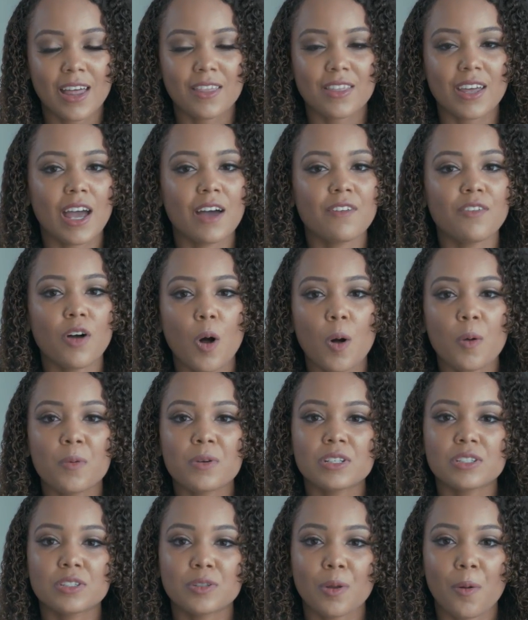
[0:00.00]
They have
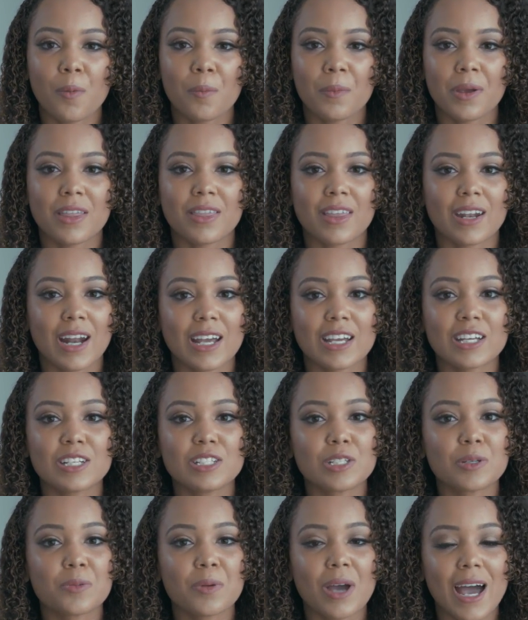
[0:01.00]
always told me that I can
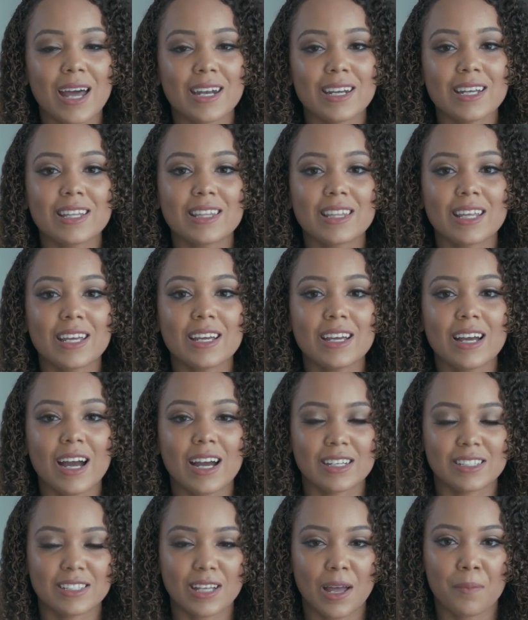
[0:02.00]
do anything
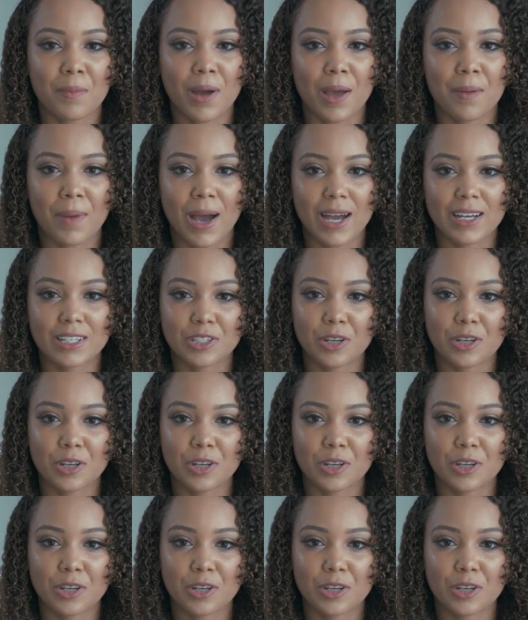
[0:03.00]
I set my mind